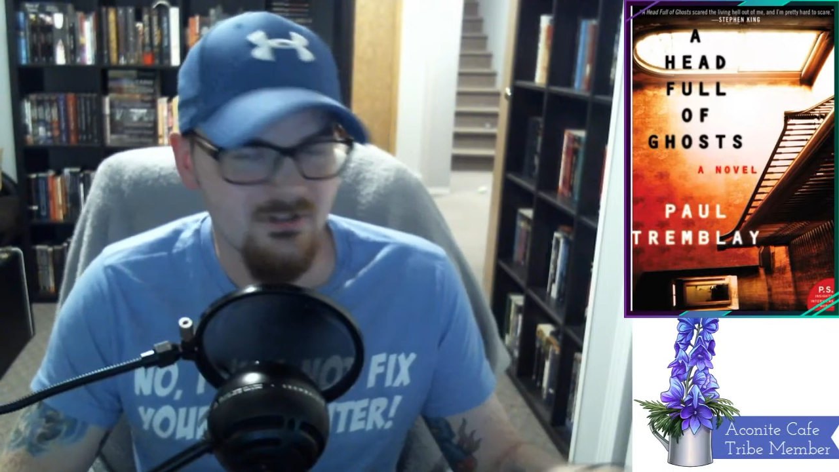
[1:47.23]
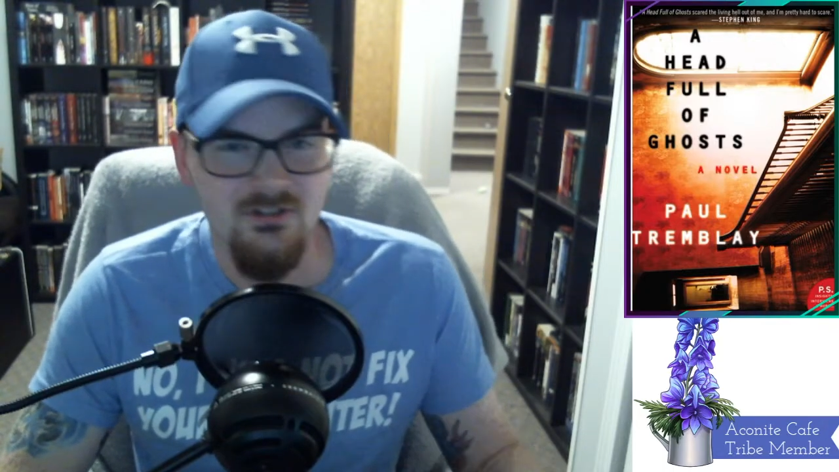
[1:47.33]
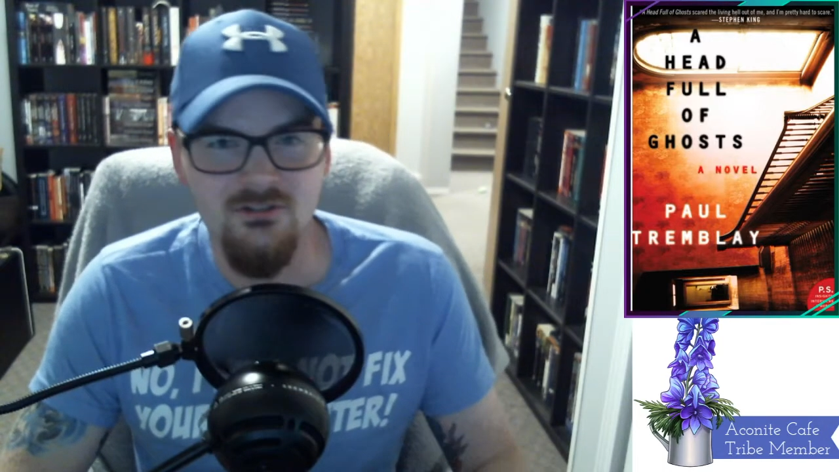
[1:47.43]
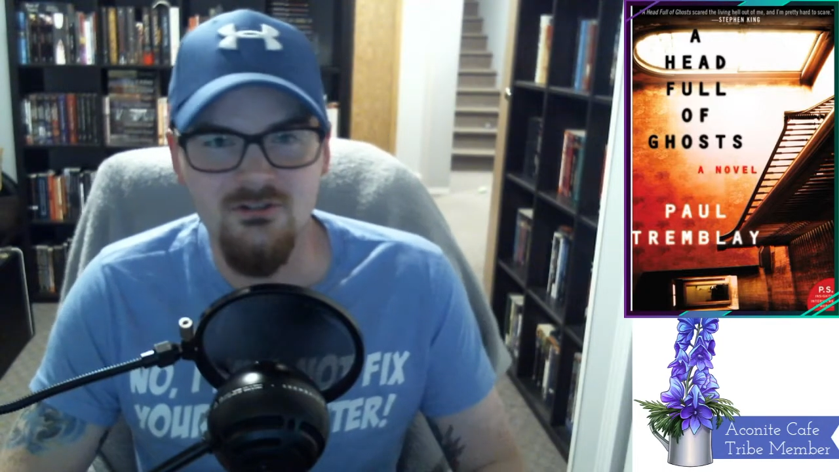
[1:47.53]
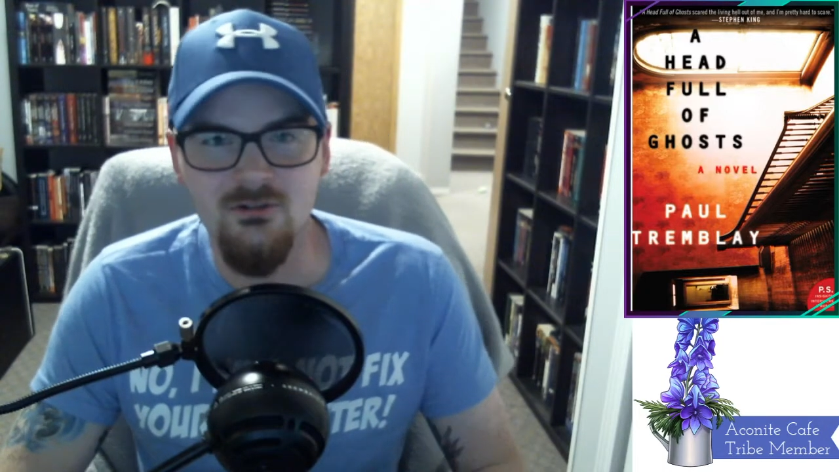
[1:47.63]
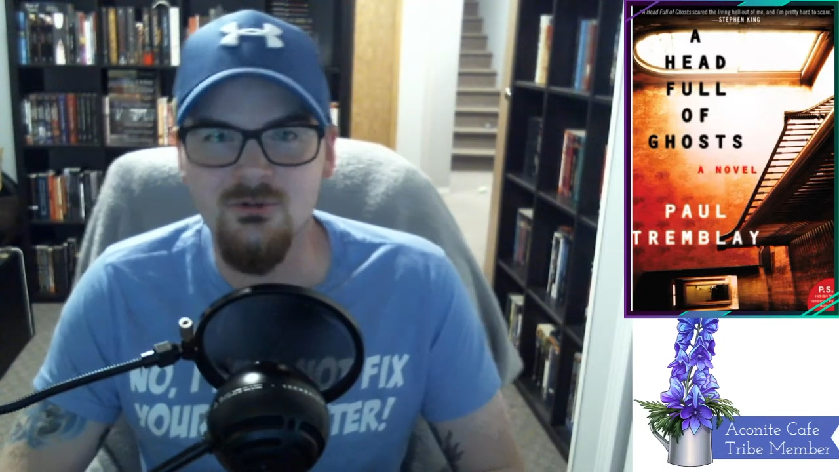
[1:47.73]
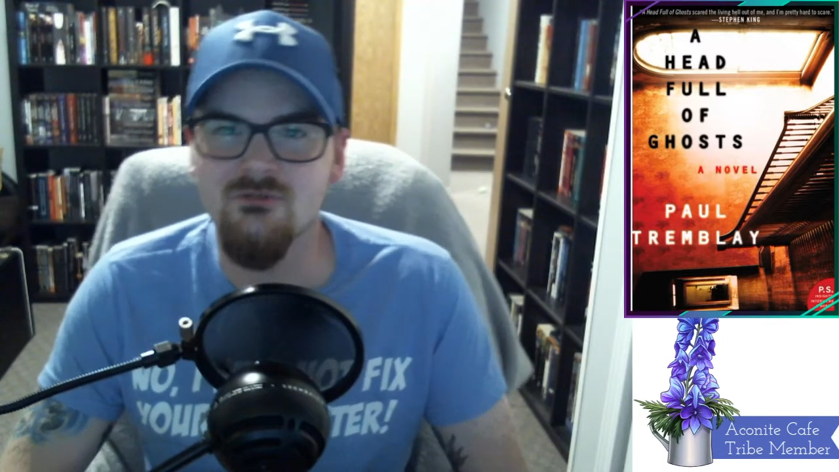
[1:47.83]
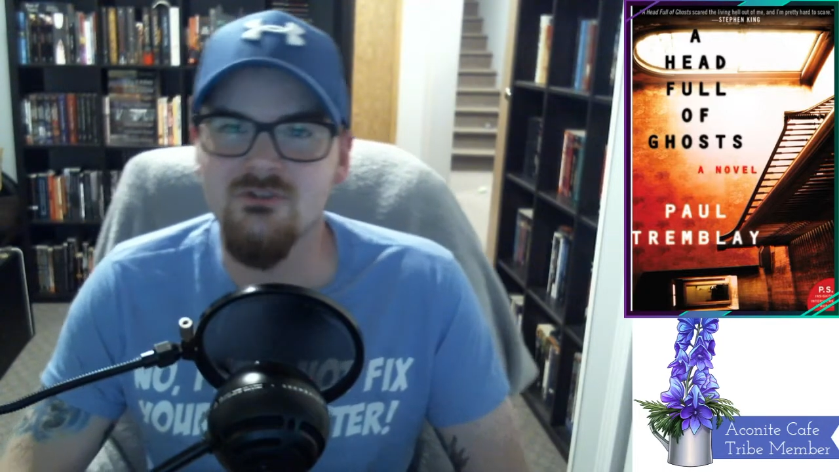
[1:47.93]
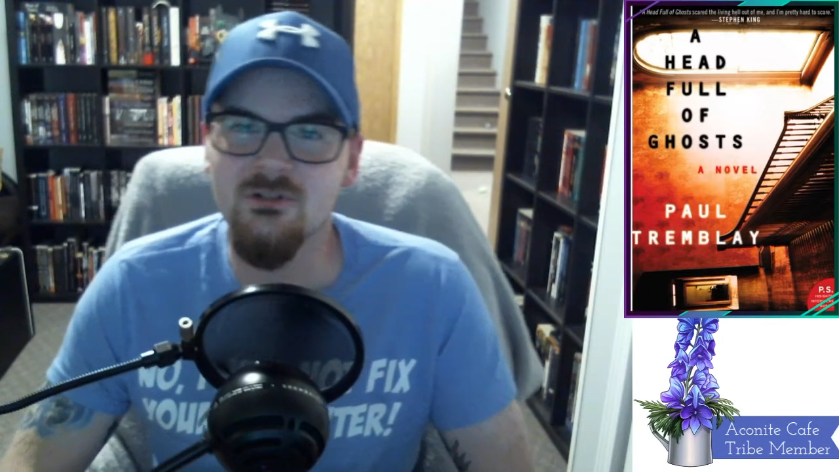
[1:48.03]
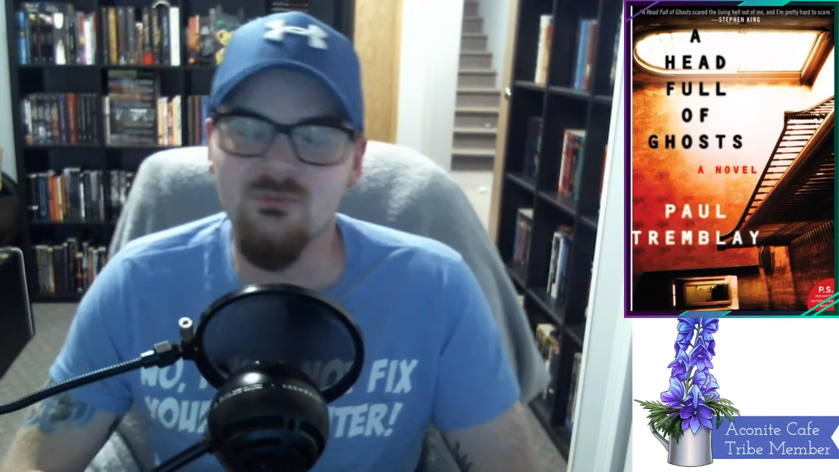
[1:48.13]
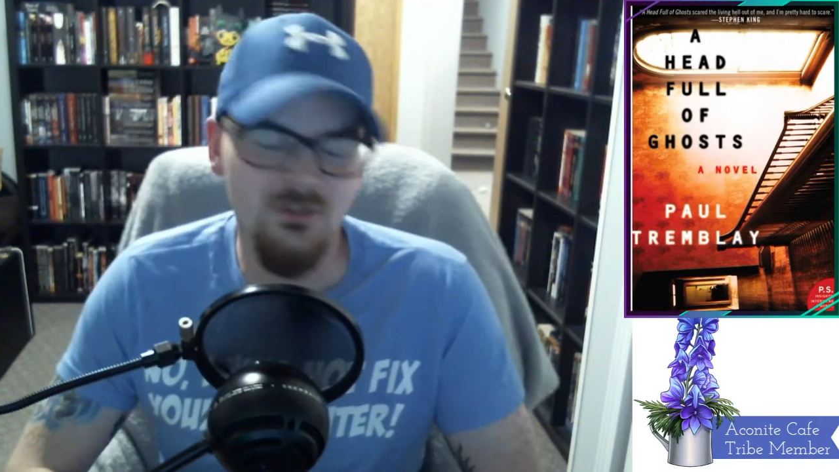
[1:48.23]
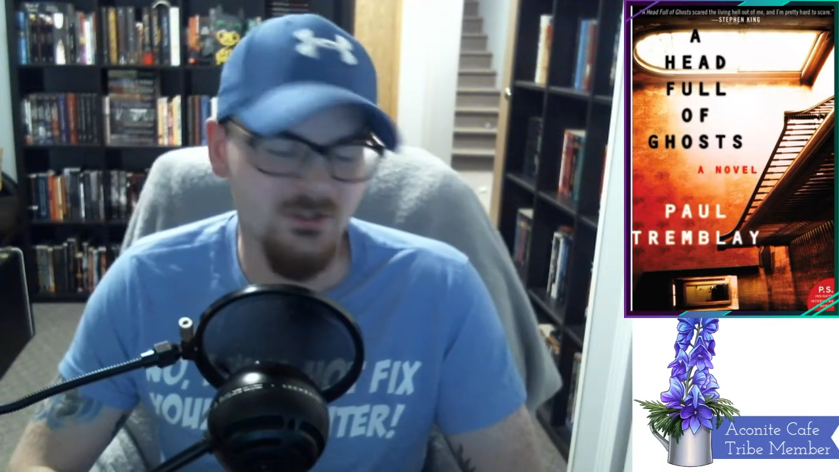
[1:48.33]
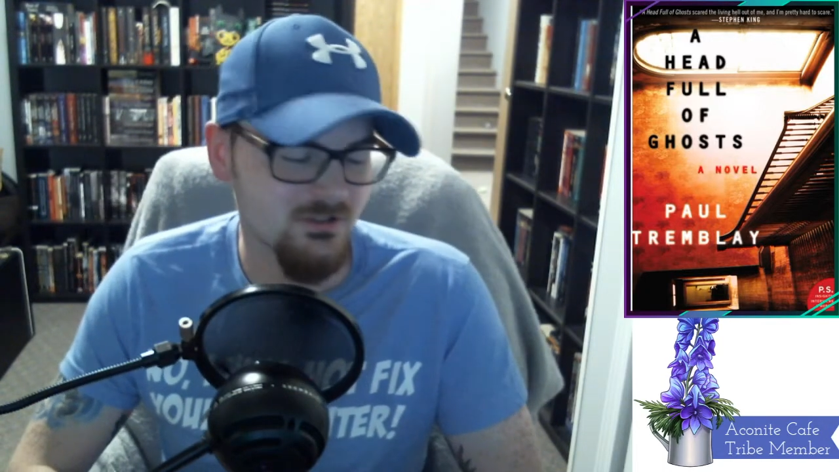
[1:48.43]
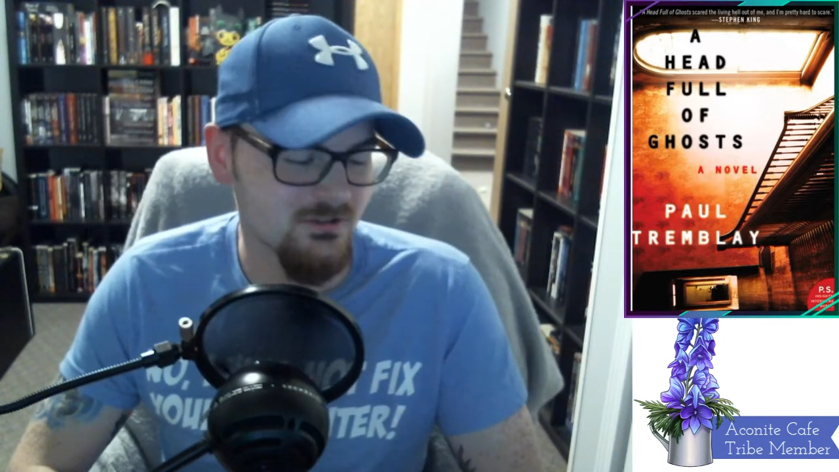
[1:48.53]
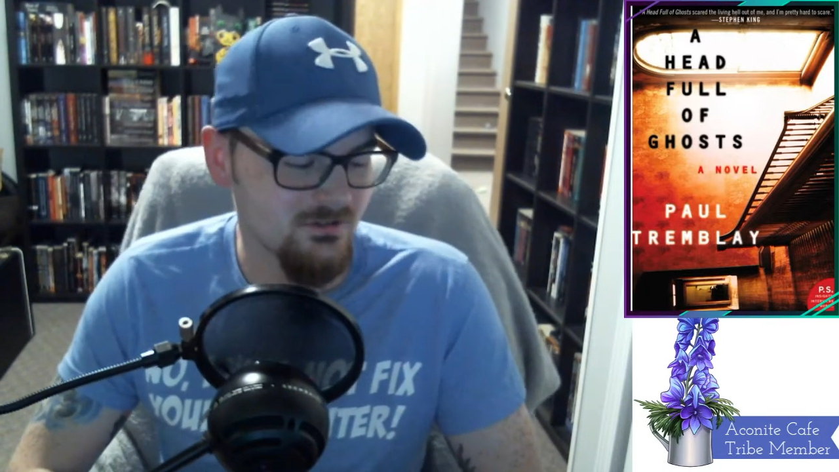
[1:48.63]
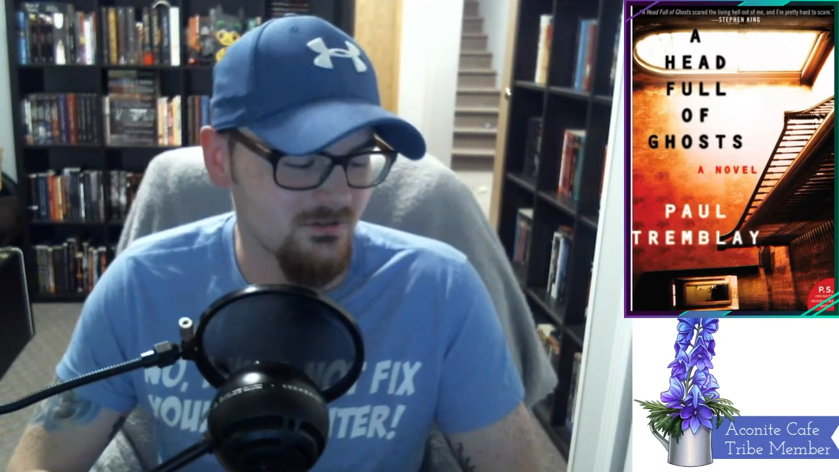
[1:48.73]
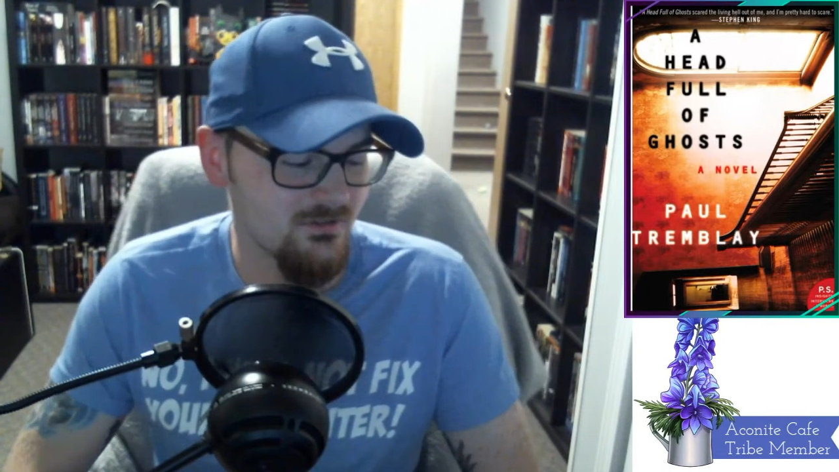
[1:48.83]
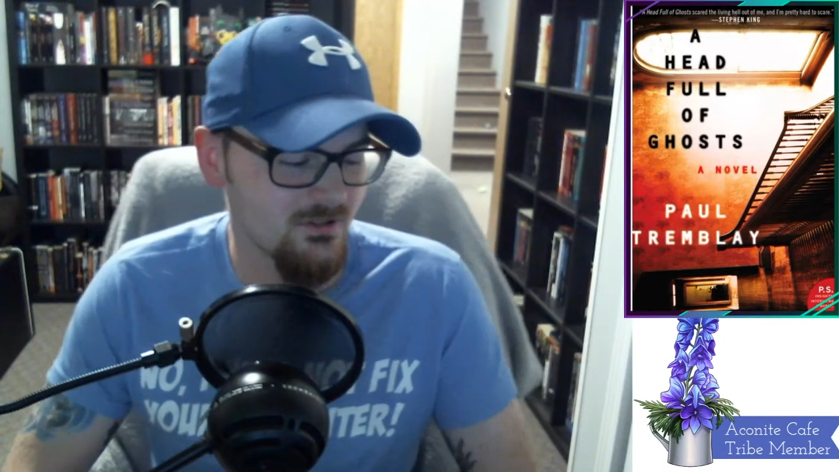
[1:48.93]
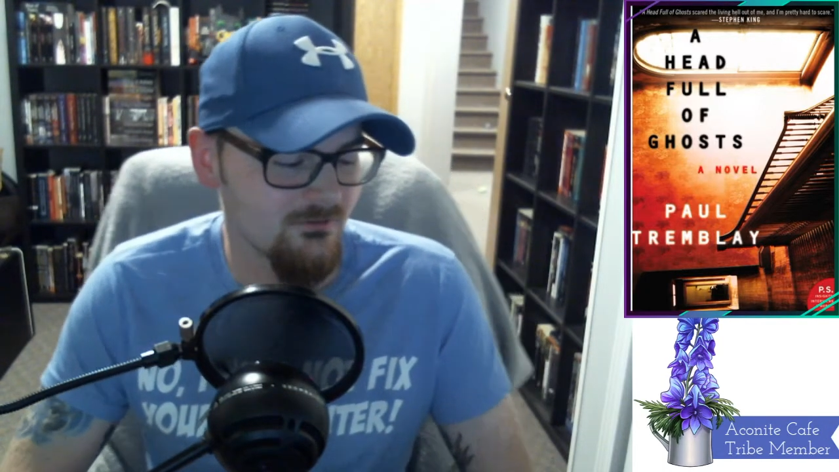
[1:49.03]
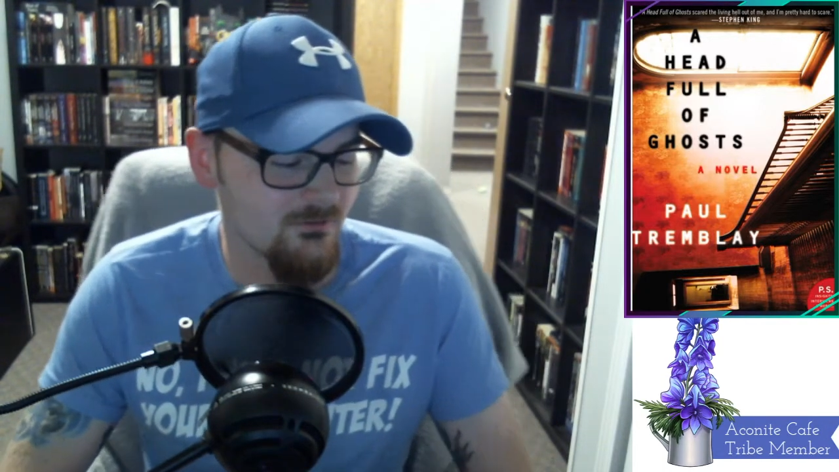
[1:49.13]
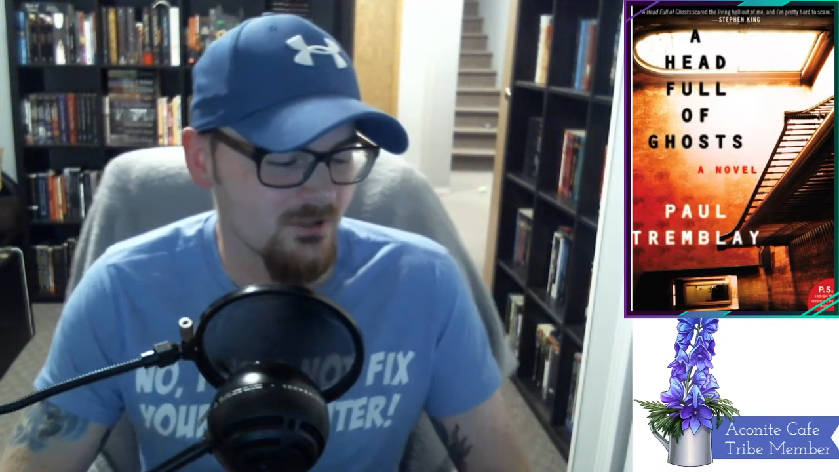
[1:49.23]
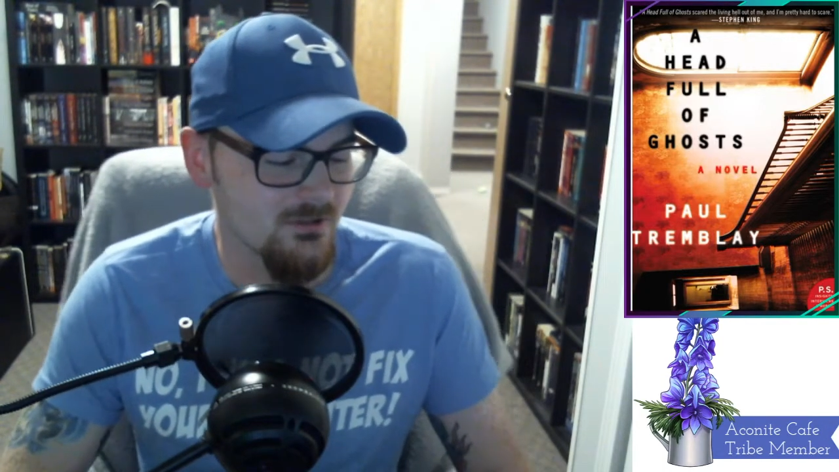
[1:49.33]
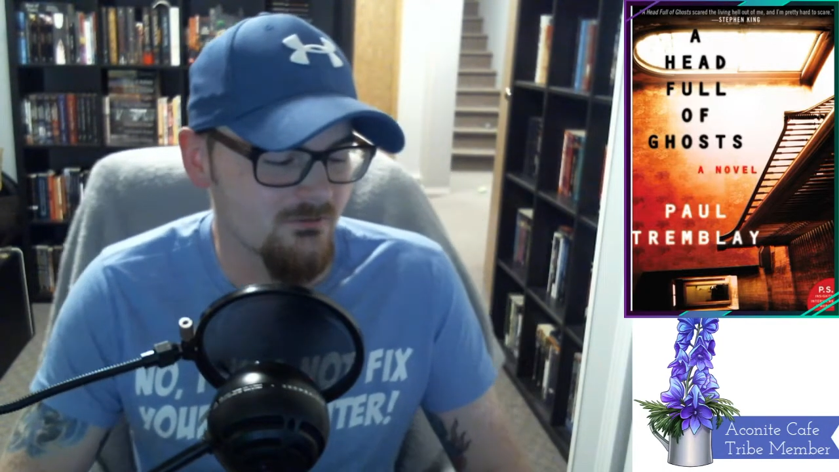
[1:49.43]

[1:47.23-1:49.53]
read a book that a friend